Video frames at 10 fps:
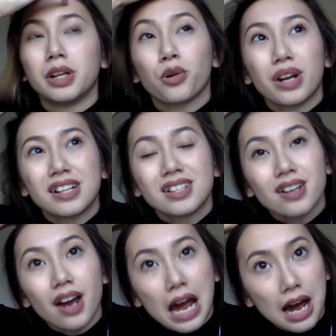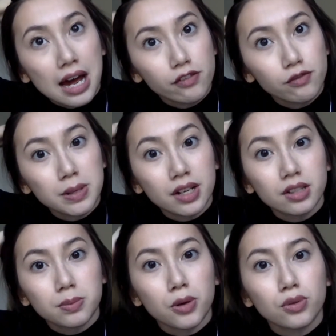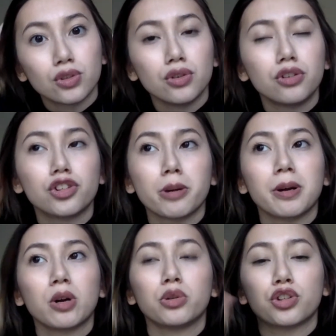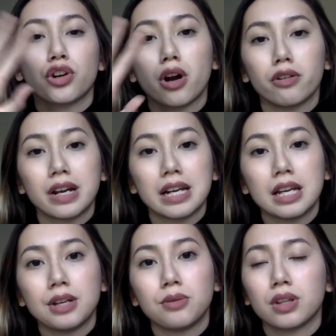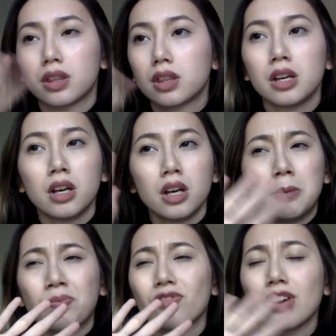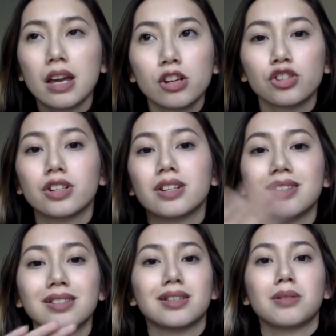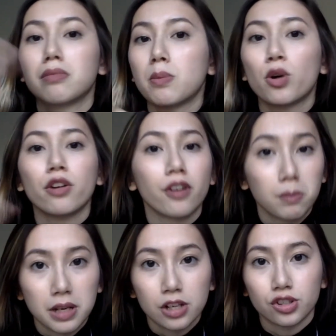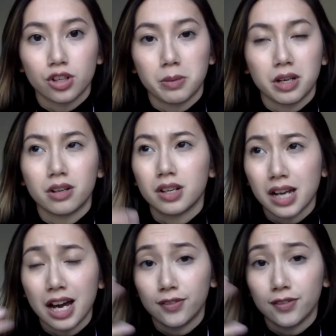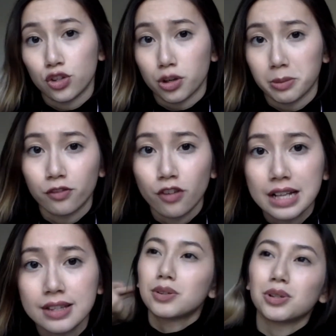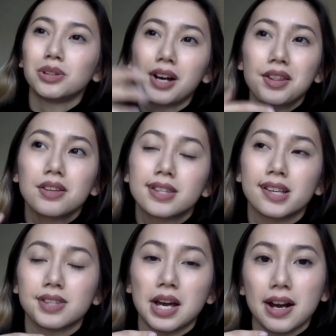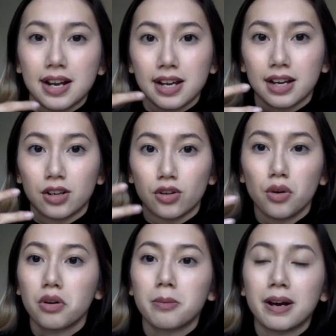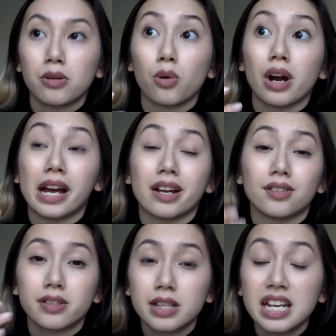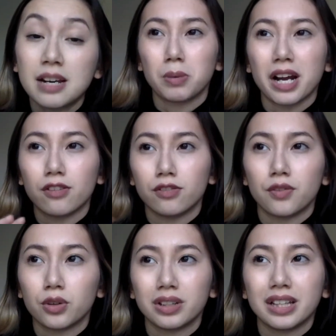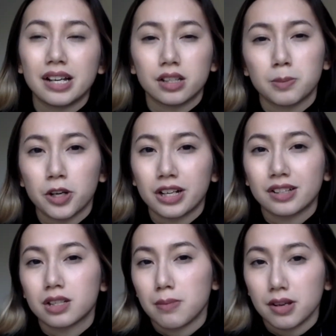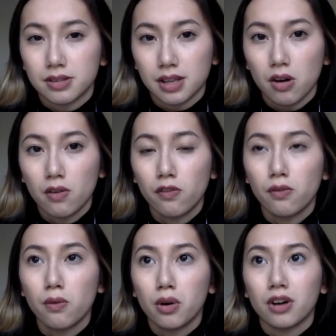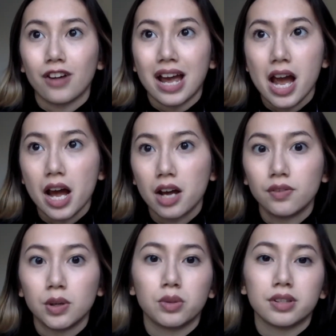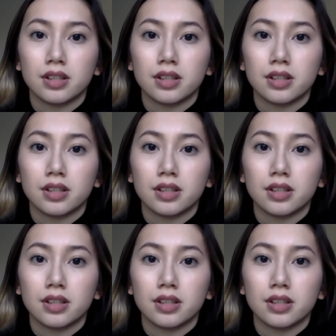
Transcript: Now granted, I have been exposed to German culture already with vacations and my boyfriend being German and having German friends. So a lot of these things I had known about or I had seen, but I've never really experienced myself, or if I have, it was